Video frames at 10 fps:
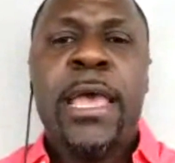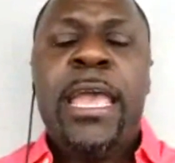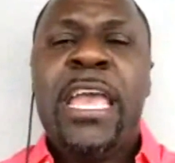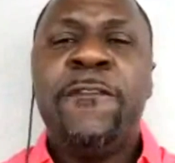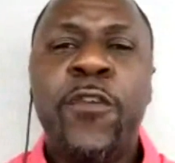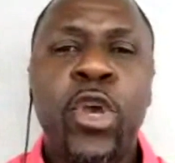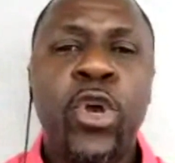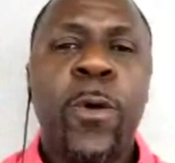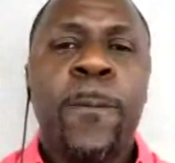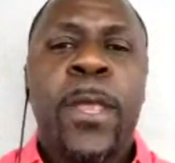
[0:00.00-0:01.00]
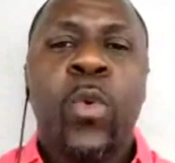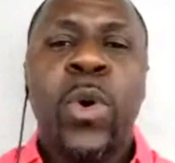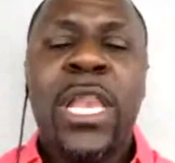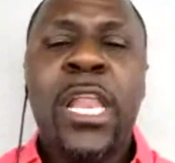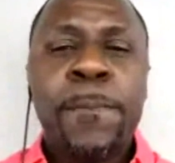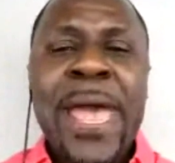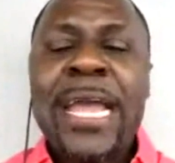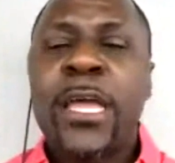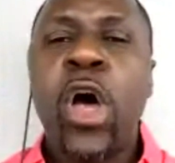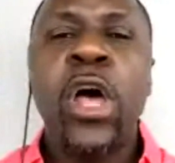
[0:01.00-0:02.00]
If you would look back
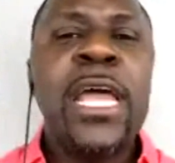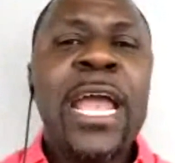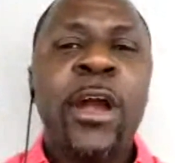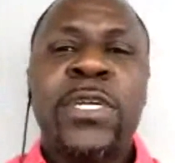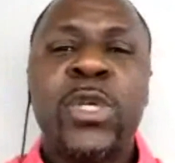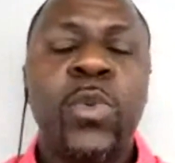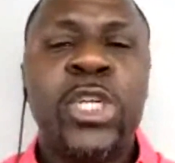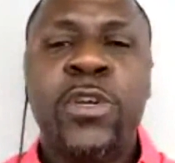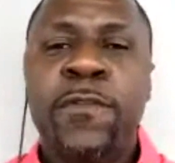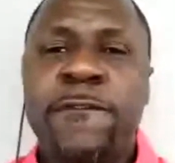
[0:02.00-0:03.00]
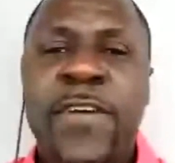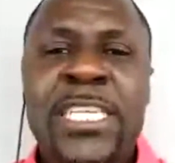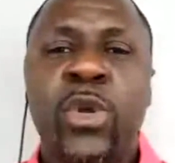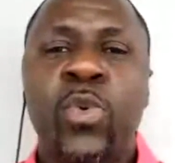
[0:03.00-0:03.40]
at all the areas in which you've invested,